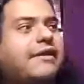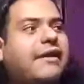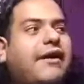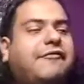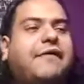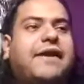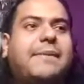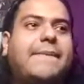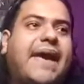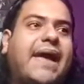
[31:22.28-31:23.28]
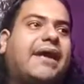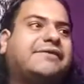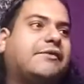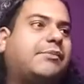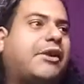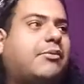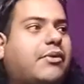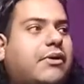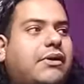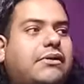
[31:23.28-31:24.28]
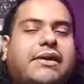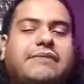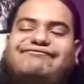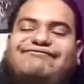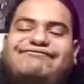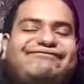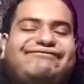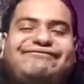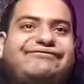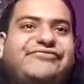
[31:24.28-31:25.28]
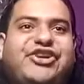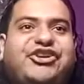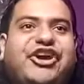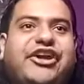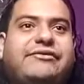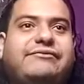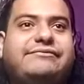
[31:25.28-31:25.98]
a fucking badass little pedal board. Like you're done.